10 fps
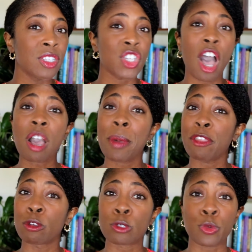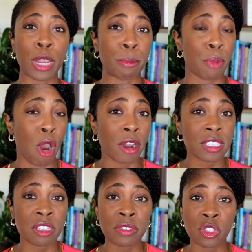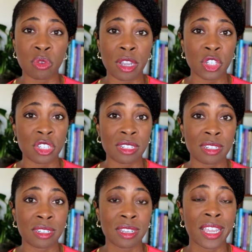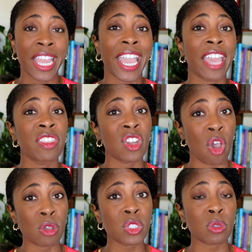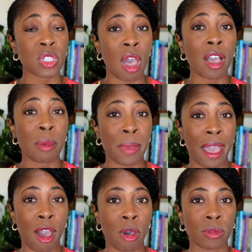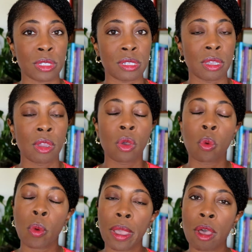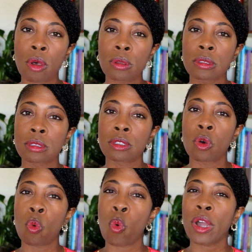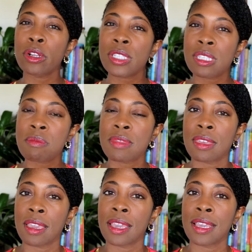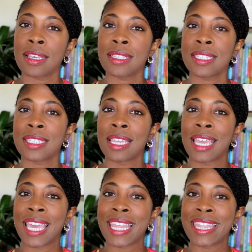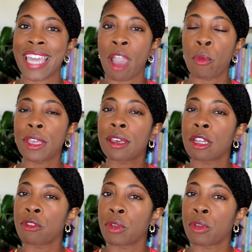talk about those great parts of instruction, and then also talk about Well, what are some things that we could